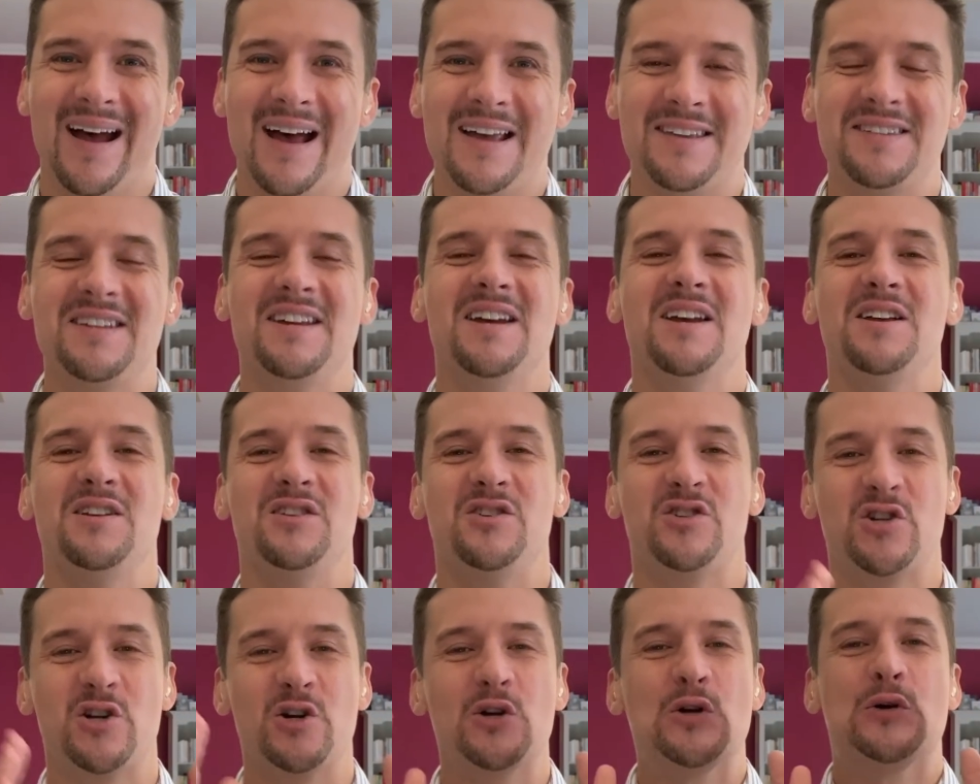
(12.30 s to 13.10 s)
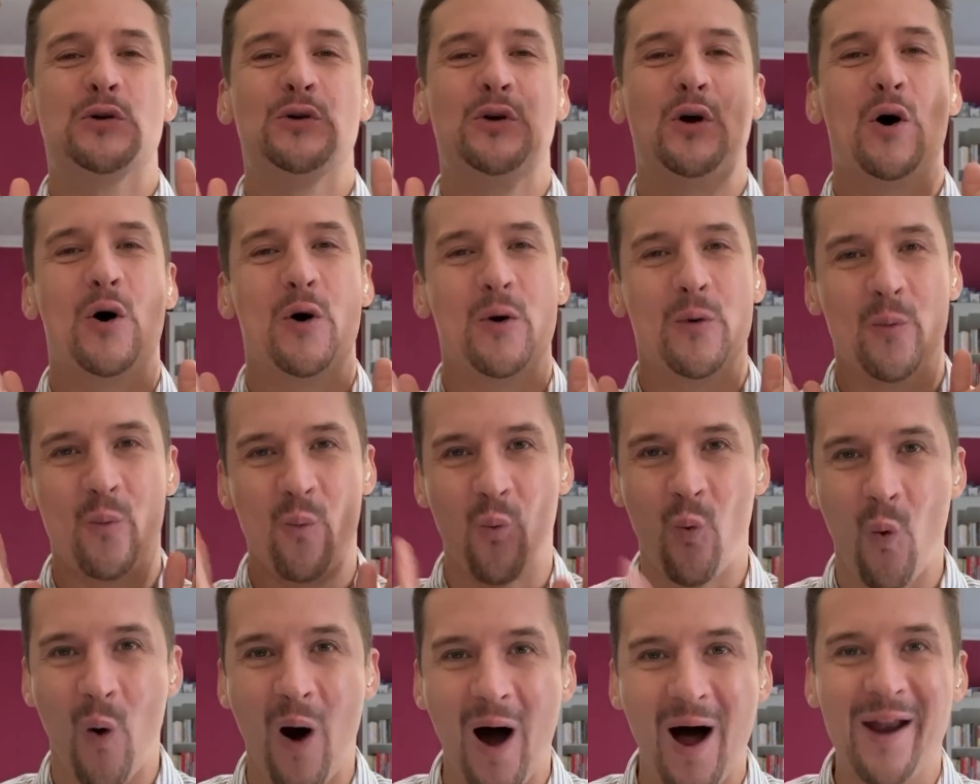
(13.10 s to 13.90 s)
as in tune
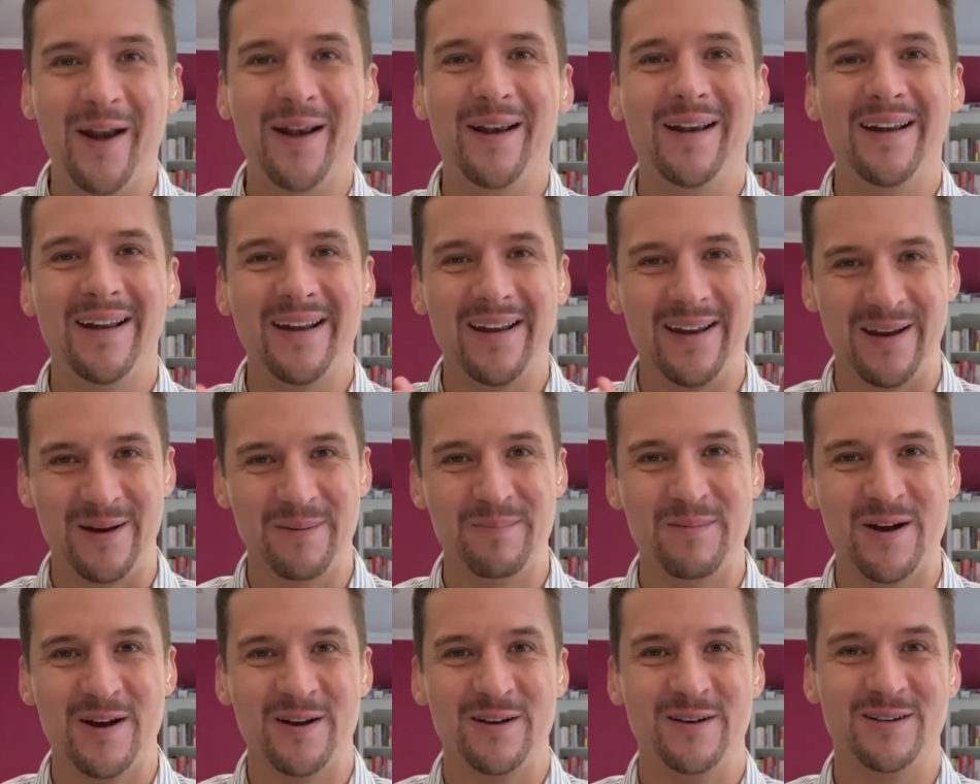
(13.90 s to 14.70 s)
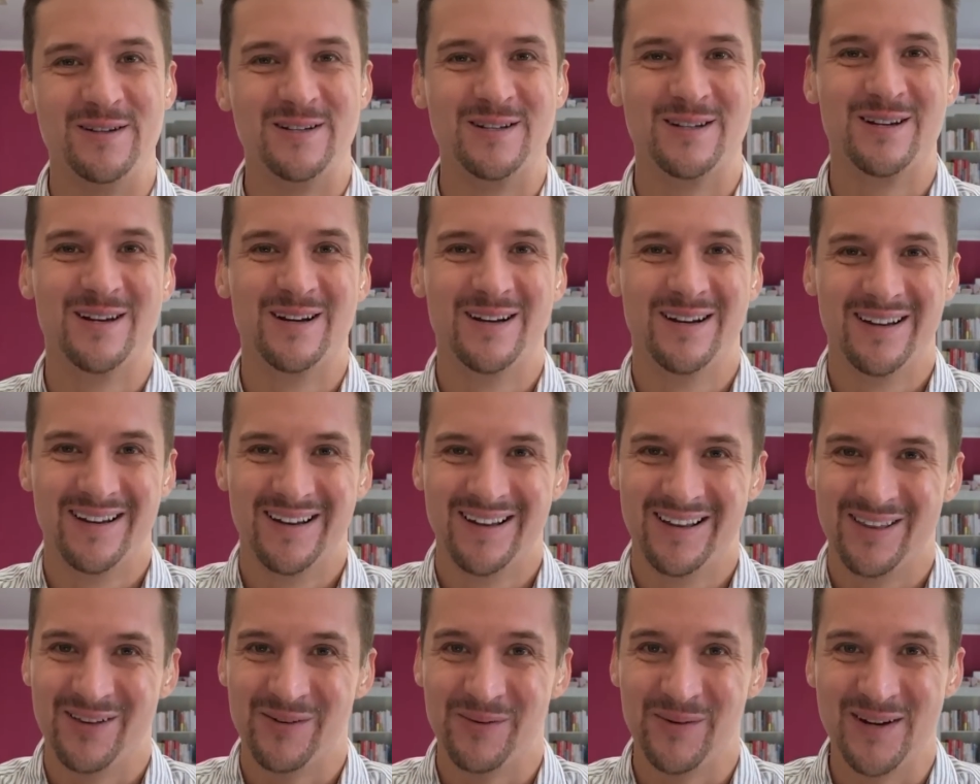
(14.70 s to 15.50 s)
on one image.
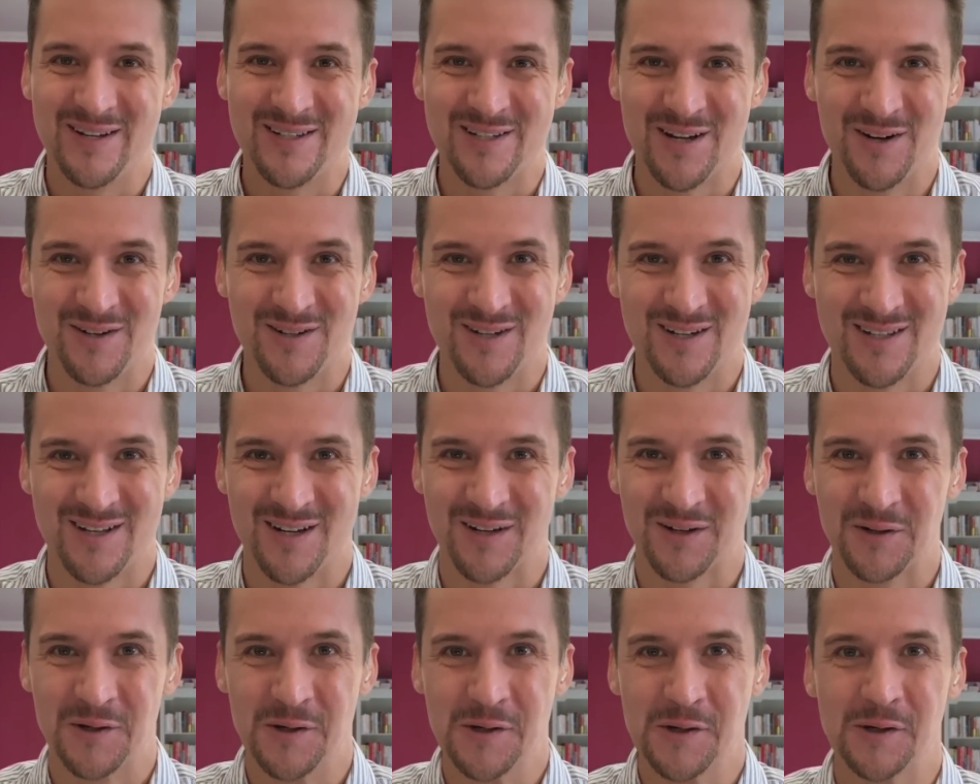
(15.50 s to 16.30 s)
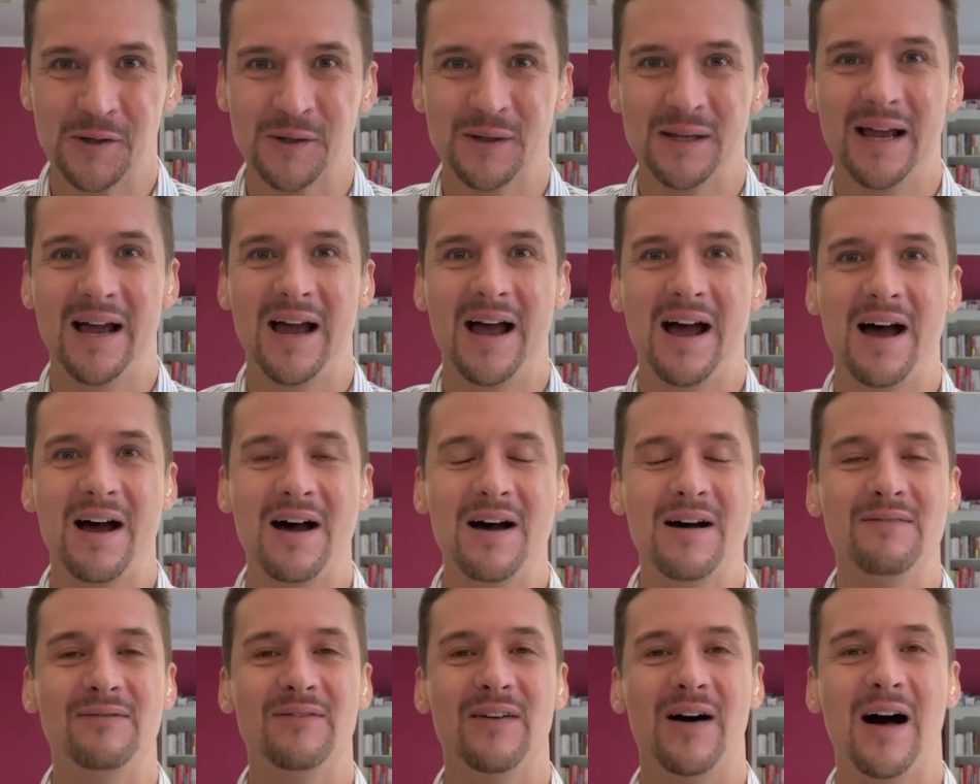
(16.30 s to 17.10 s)
The researchers at Google
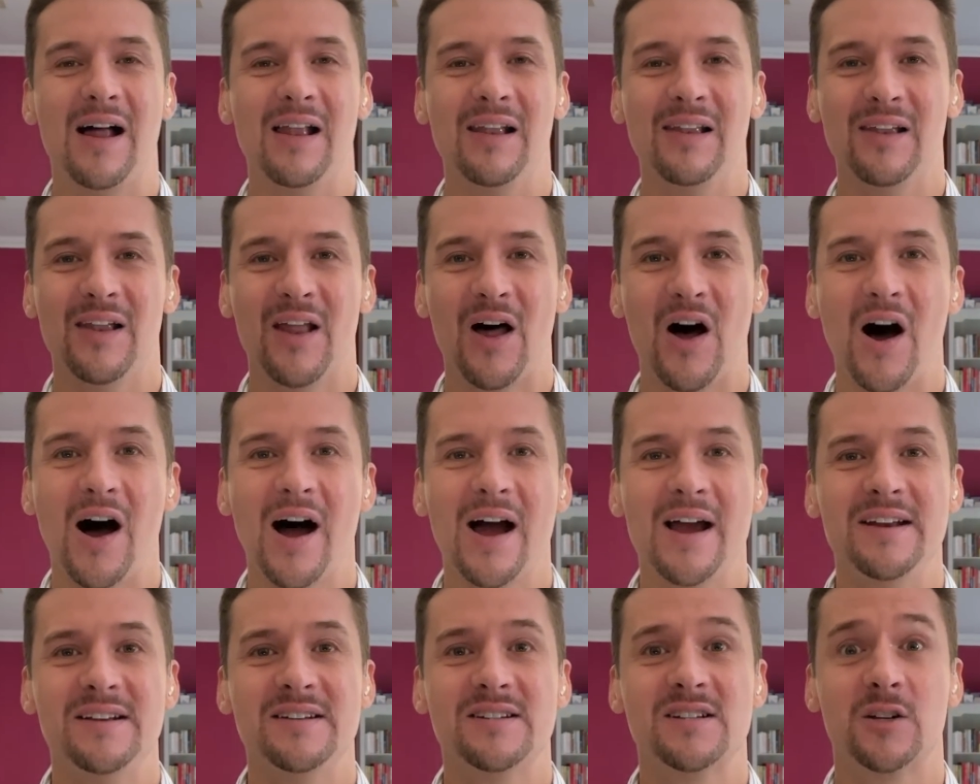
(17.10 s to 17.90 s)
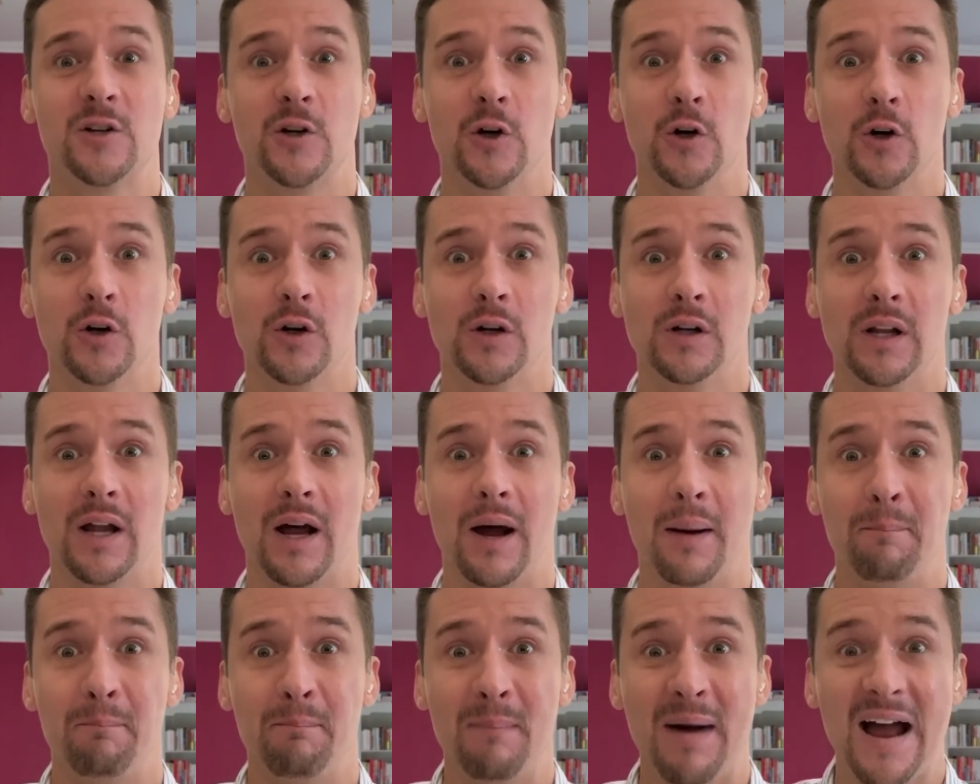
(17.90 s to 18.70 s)
have aligned Google
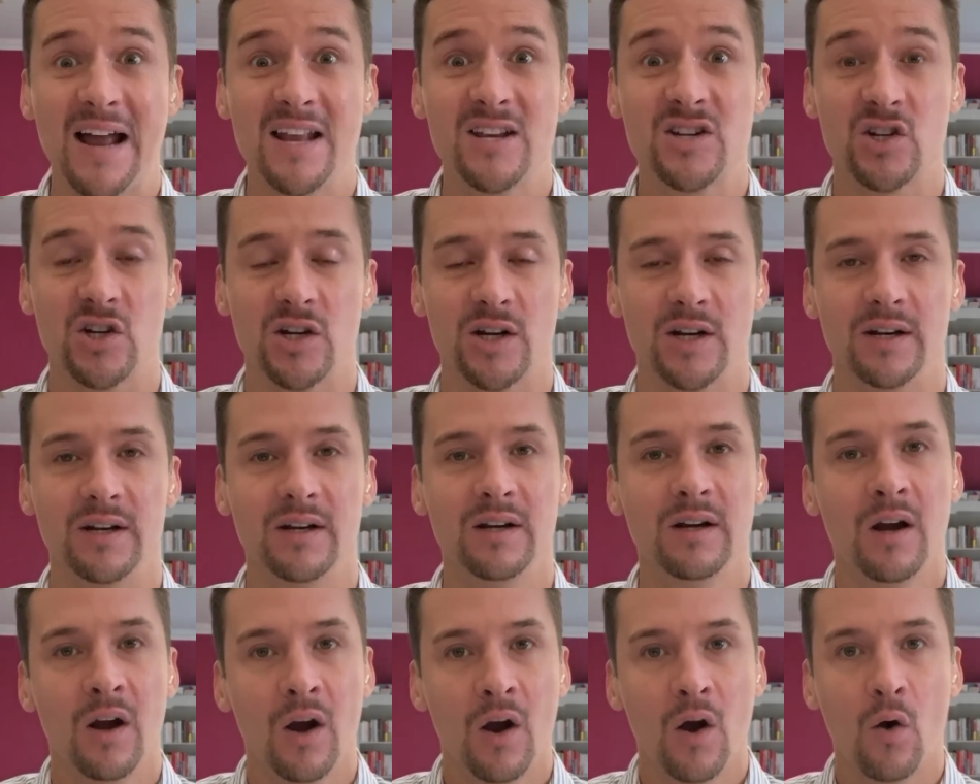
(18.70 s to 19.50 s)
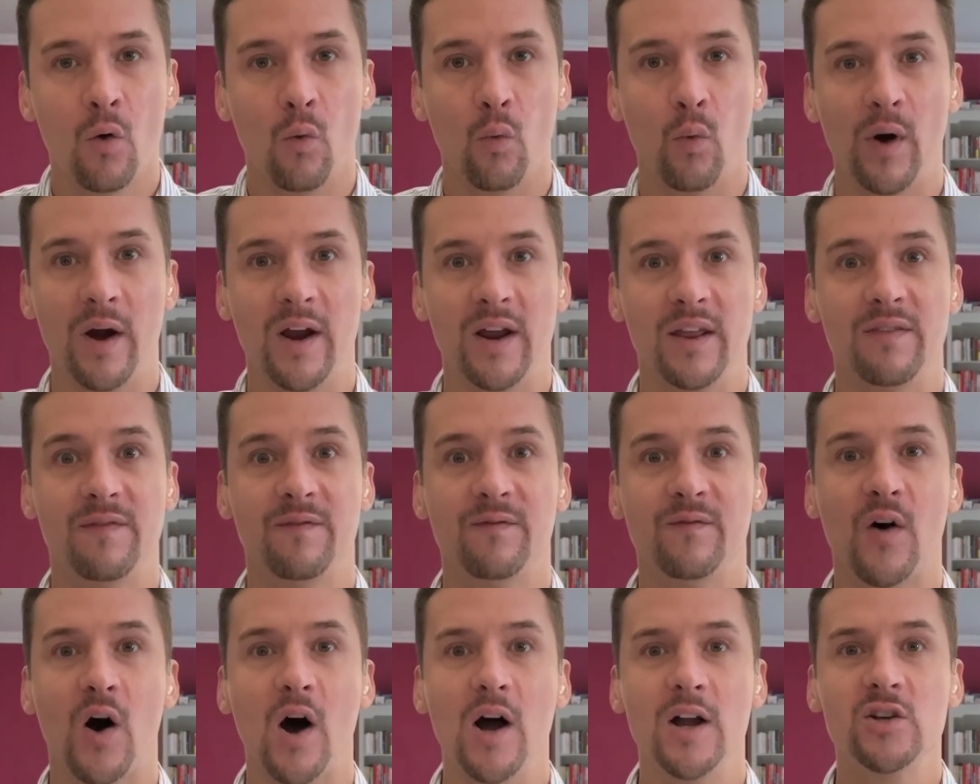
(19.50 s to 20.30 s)
Imagen with
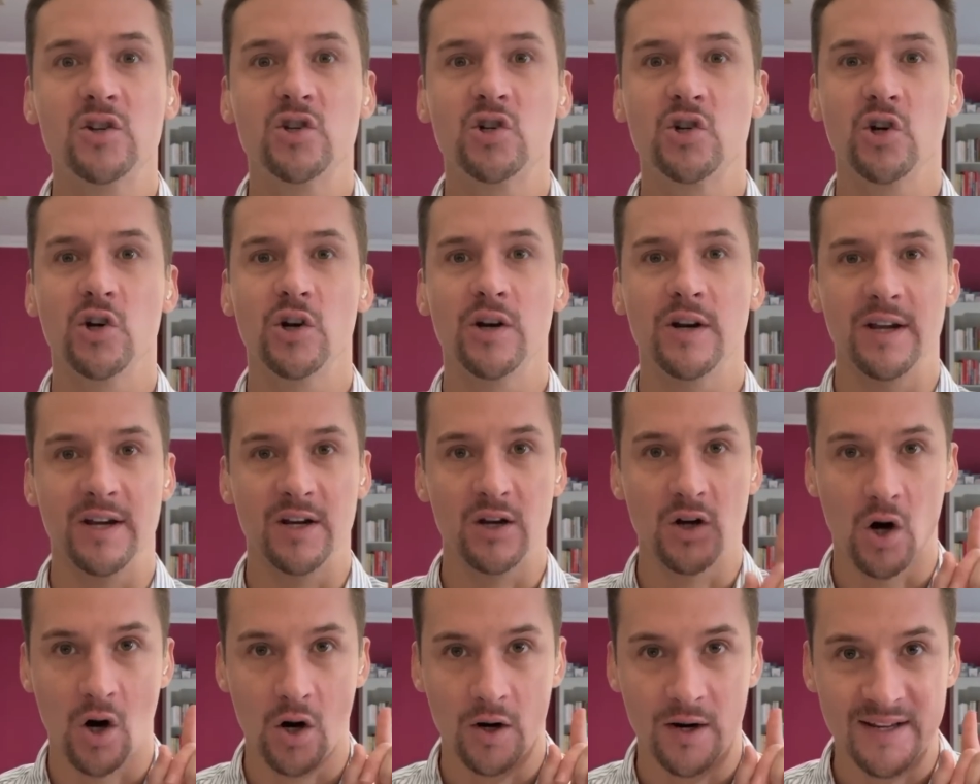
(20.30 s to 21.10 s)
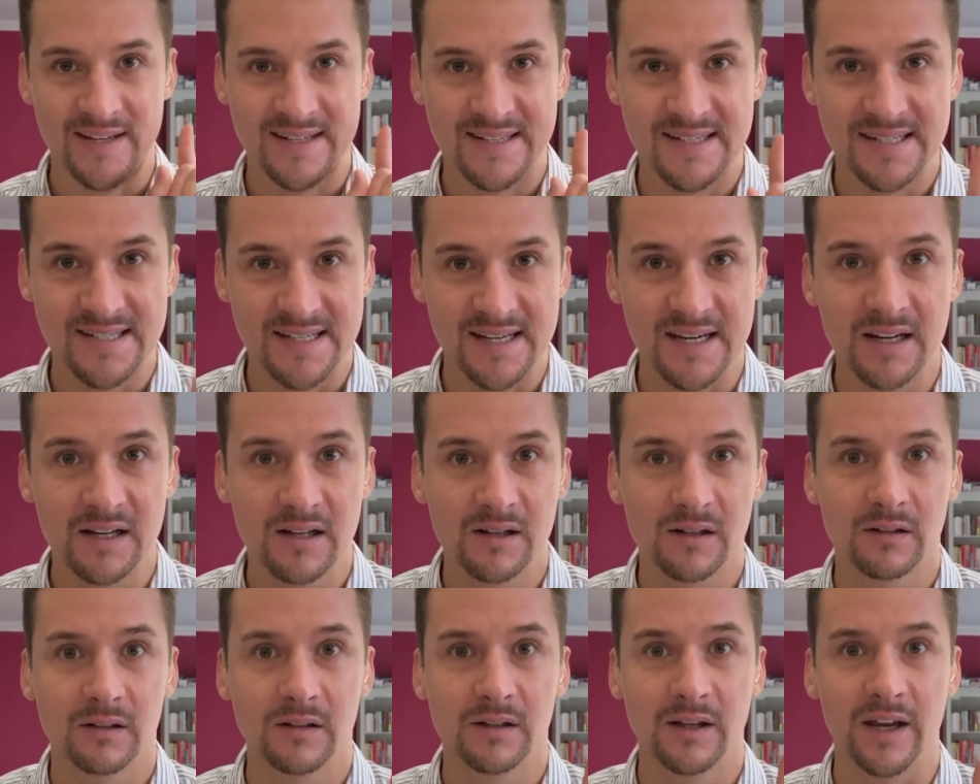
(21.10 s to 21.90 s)
fine tuning on a
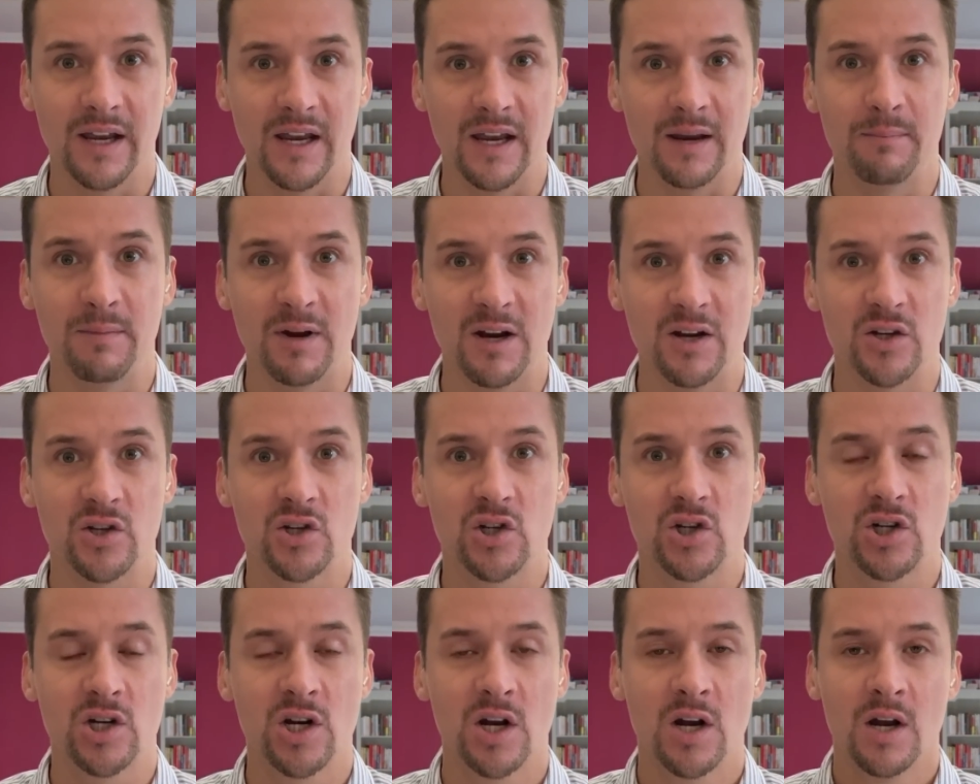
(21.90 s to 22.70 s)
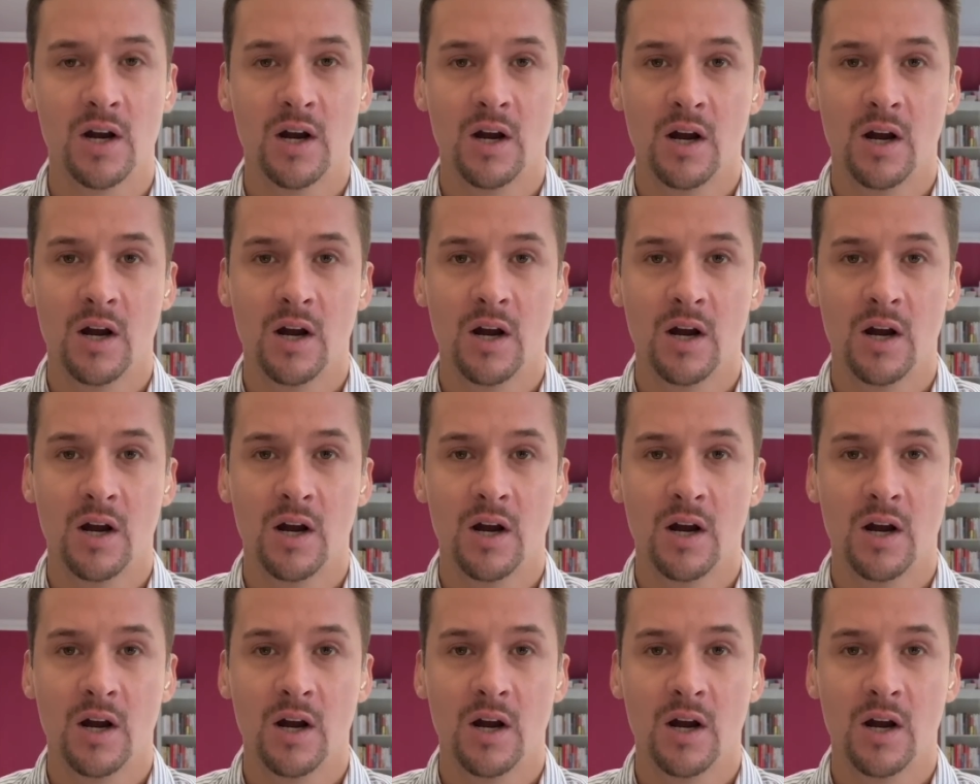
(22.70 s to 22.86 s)
single image.